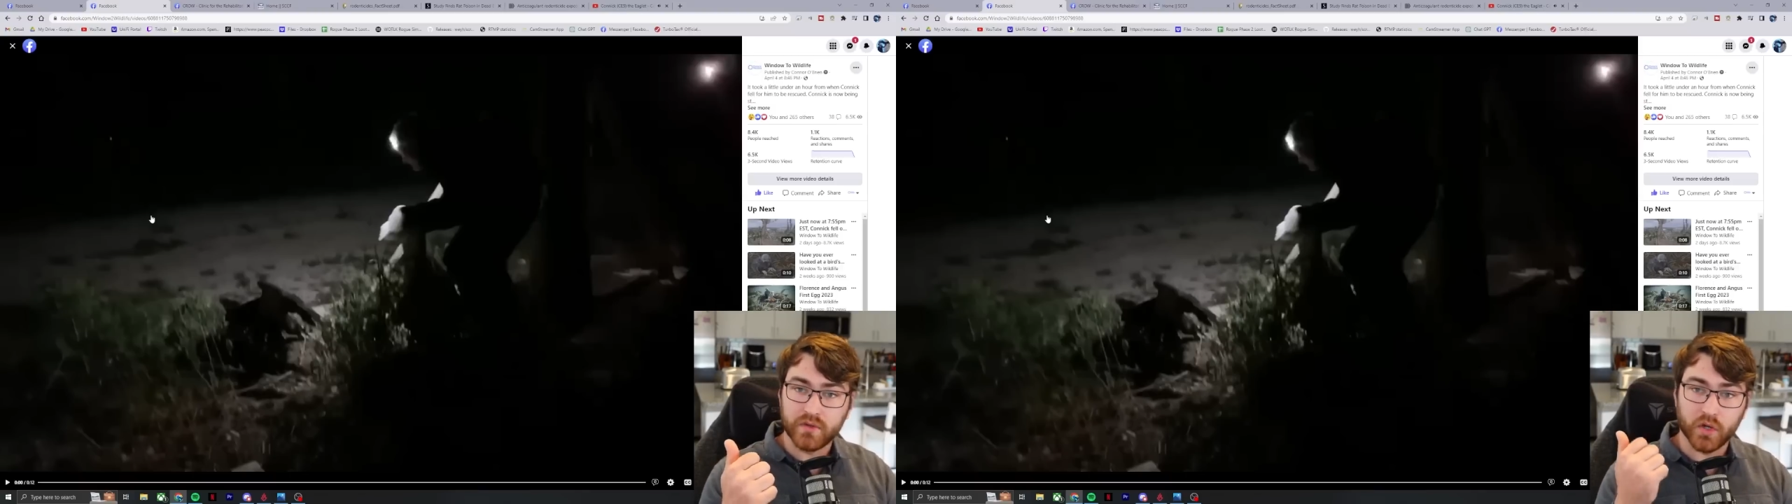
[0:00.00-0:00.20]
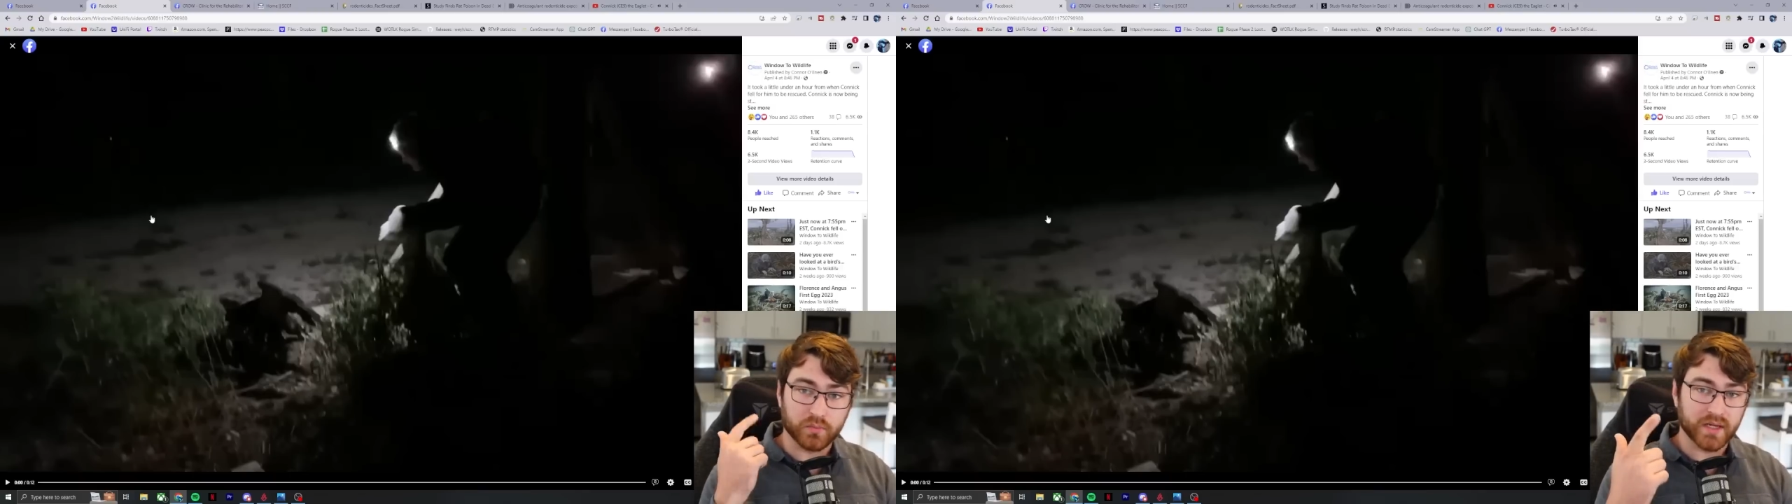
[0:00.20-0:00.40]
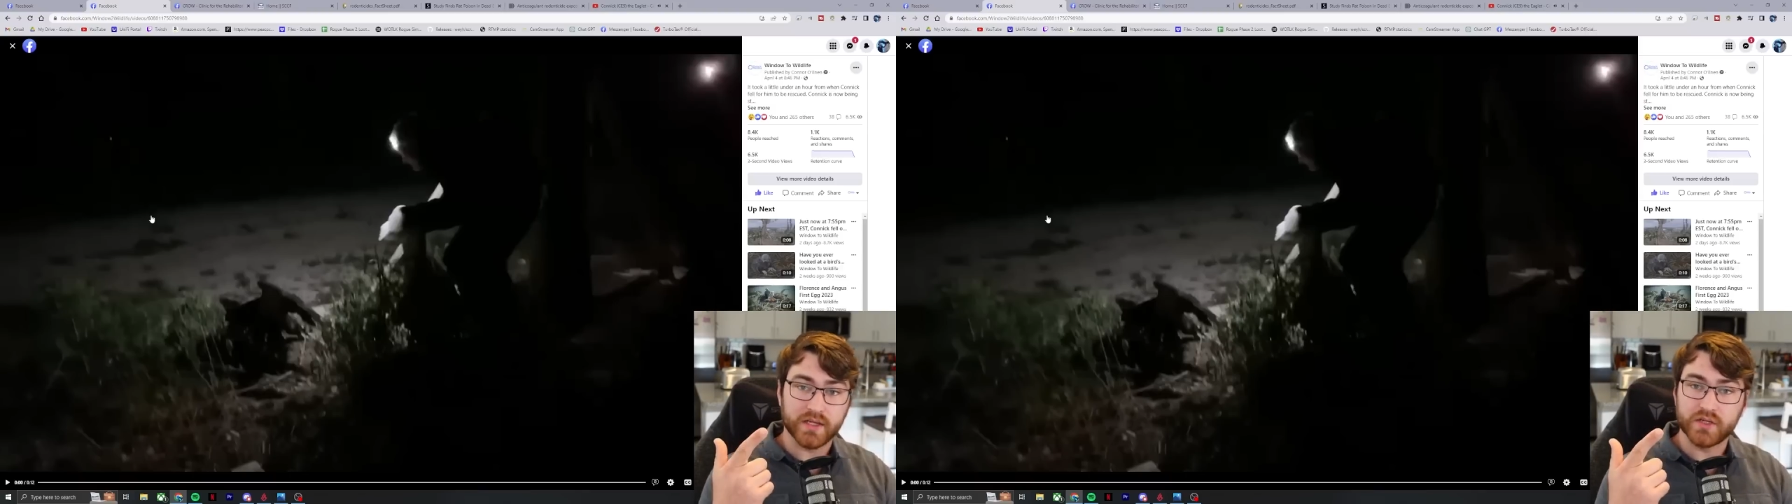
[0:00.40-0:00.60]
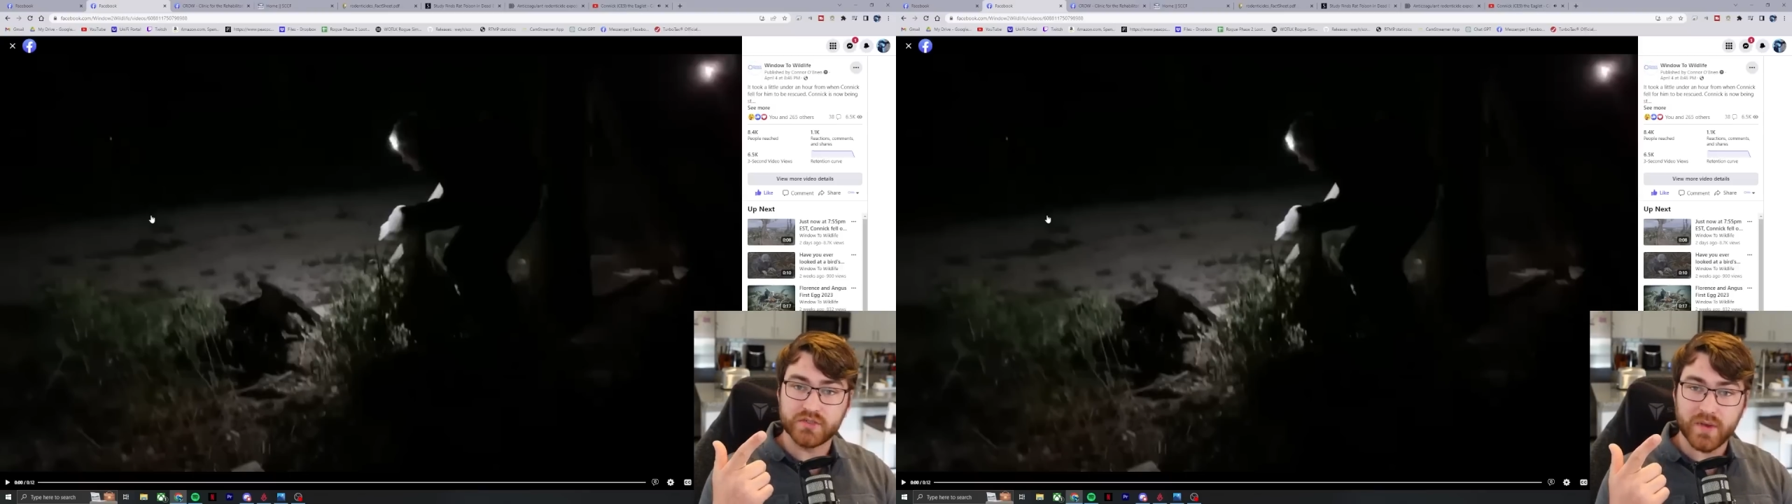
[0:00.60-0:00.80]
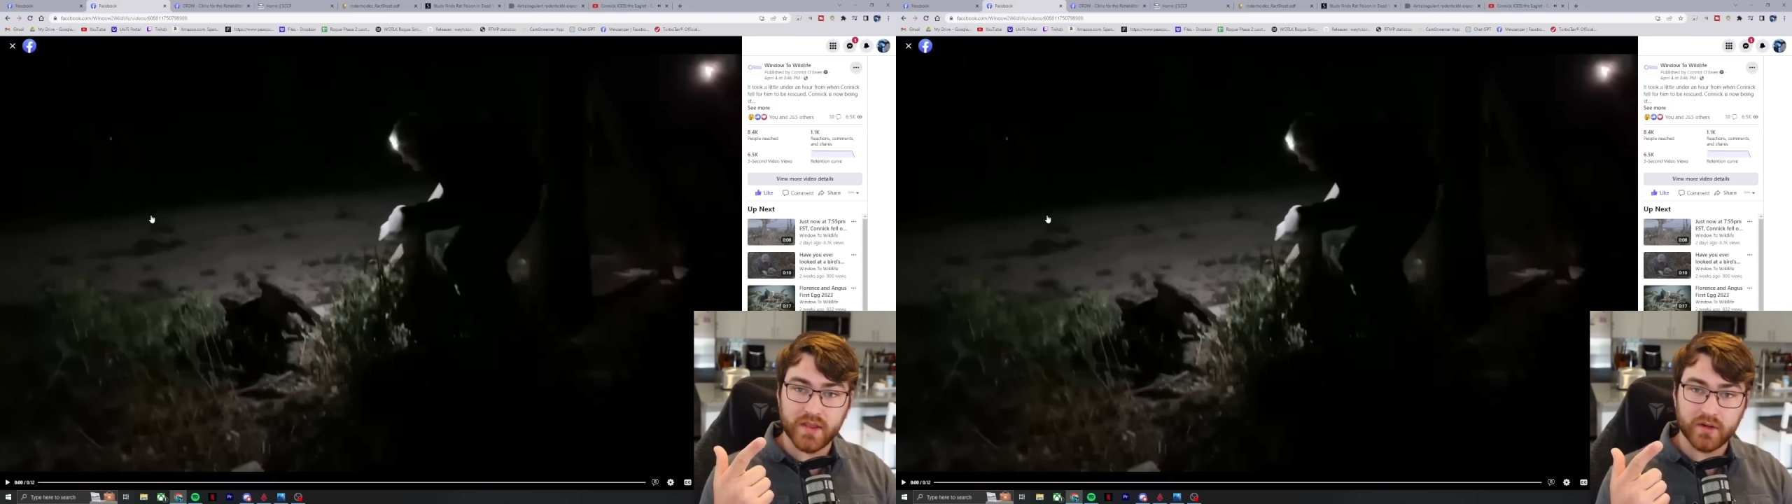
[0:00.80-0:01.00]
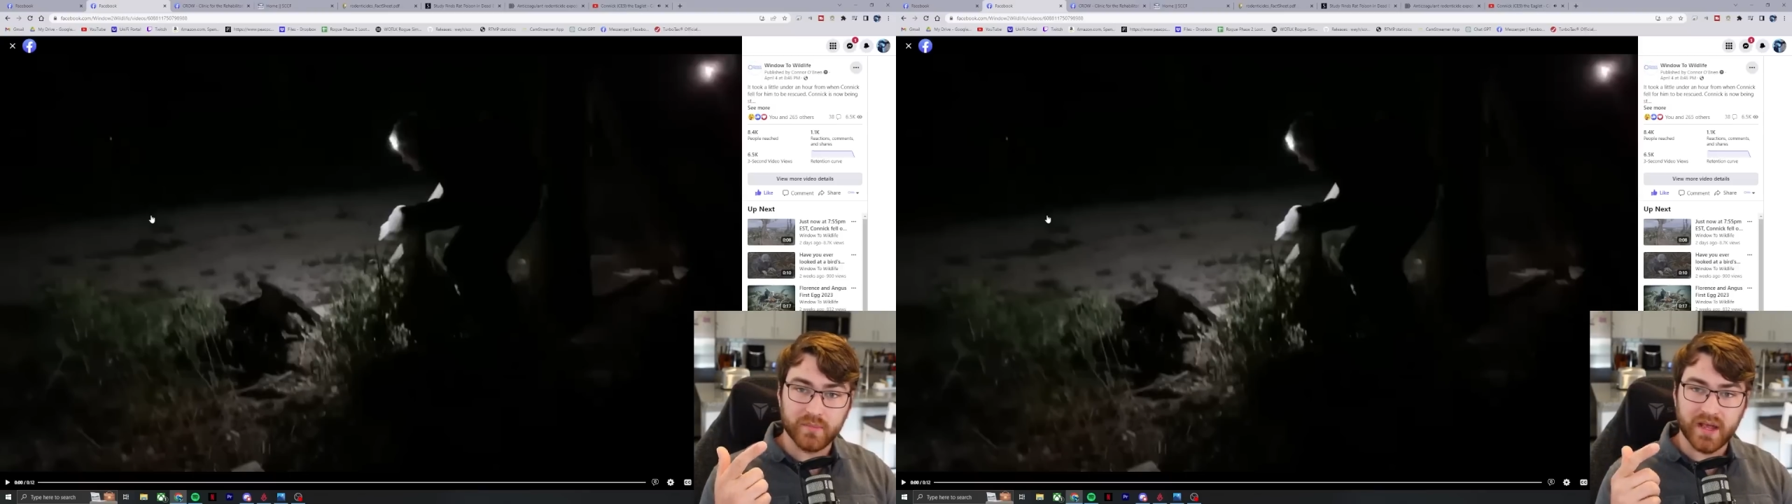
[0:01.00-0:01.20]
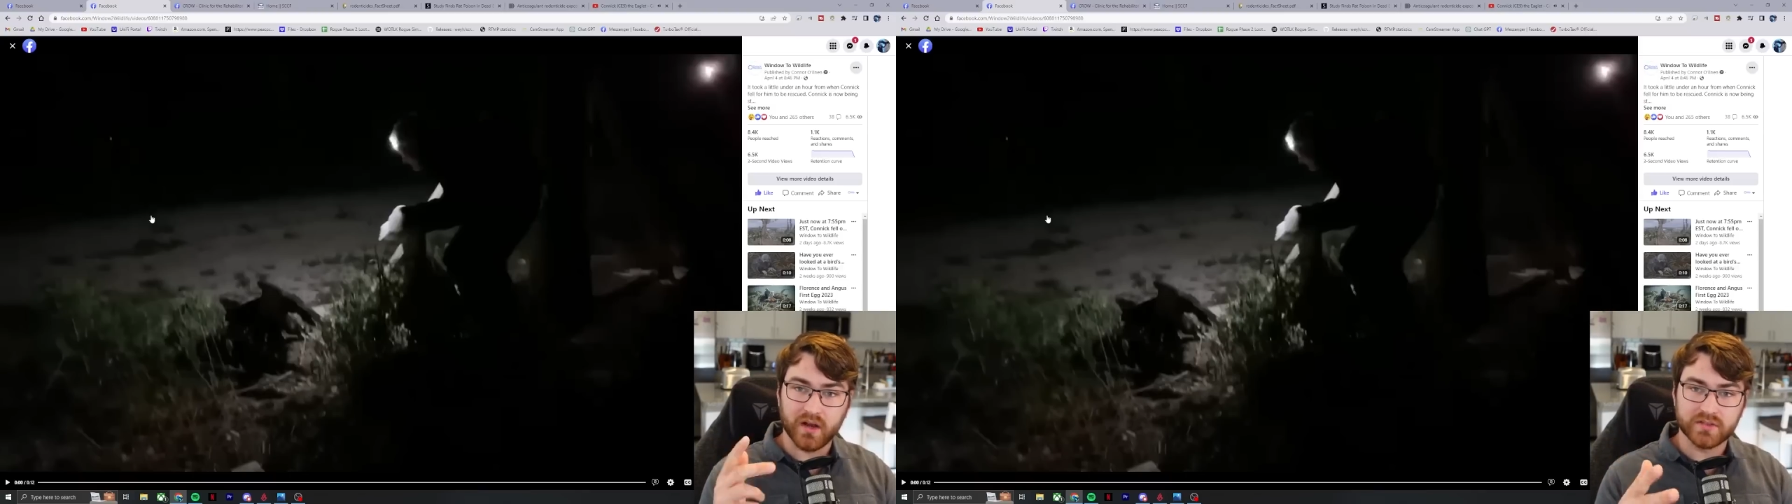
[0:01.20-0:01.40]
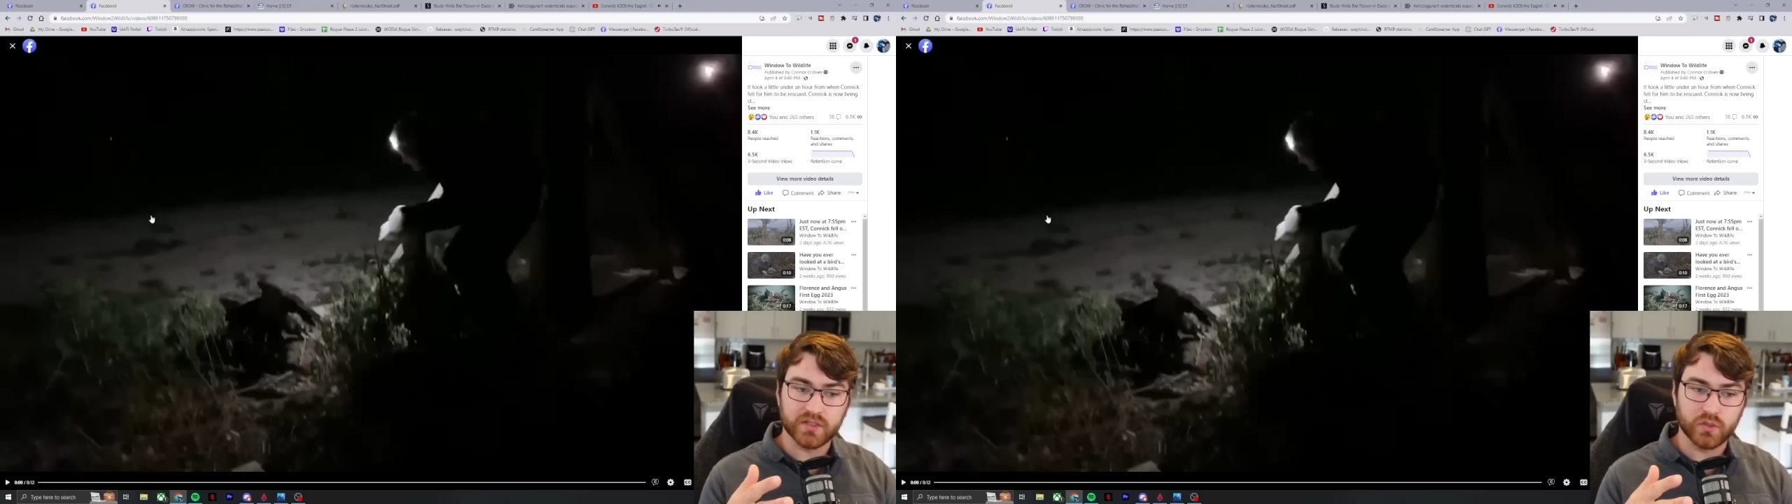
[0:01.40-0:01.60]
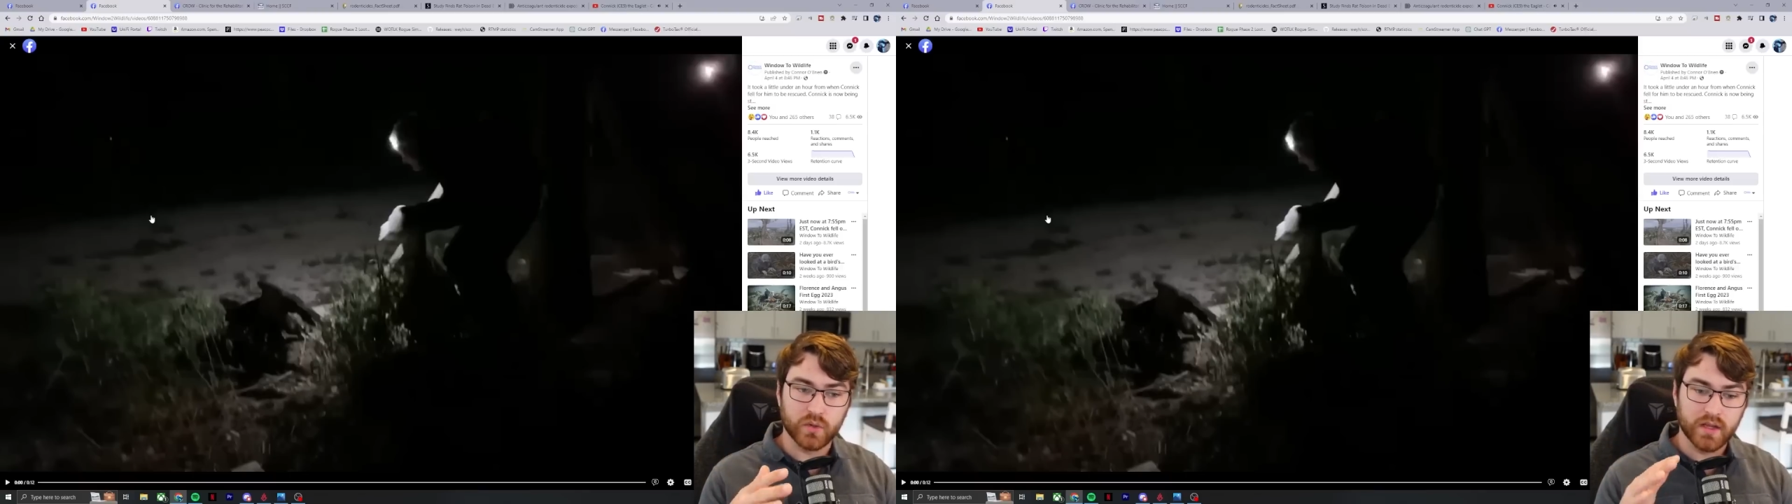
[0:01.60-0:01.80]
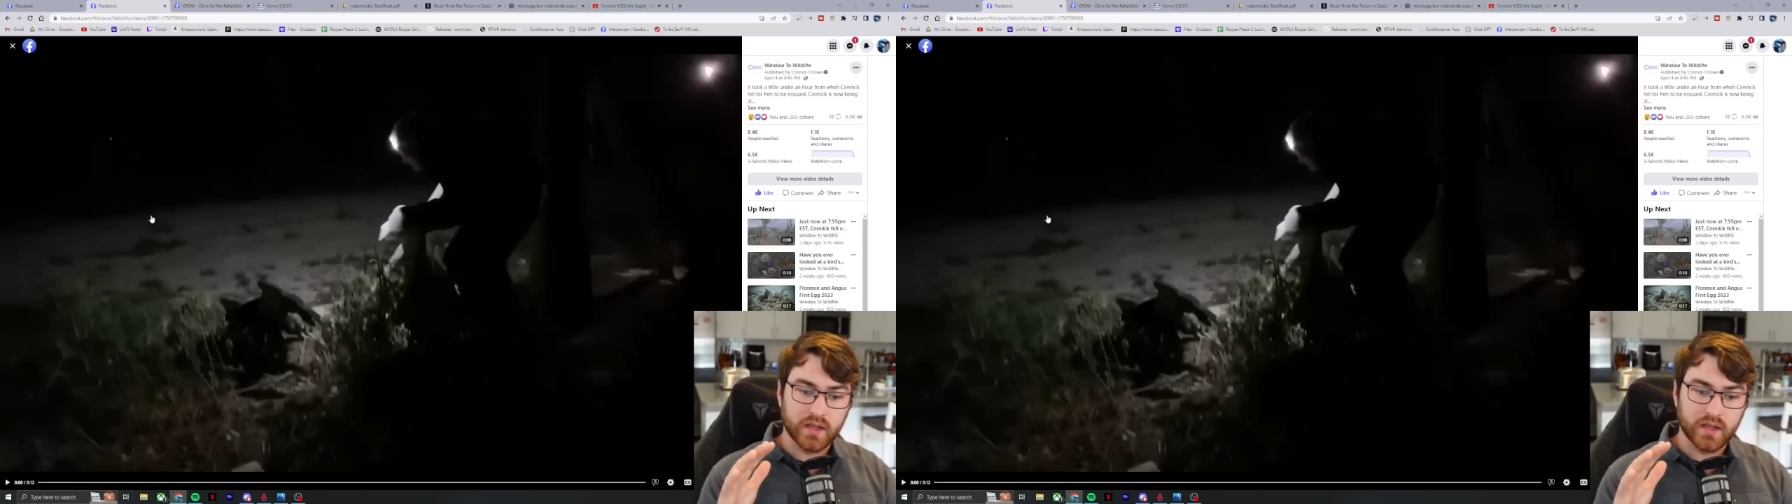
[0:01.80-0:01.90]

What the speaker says: no predators bother him, and also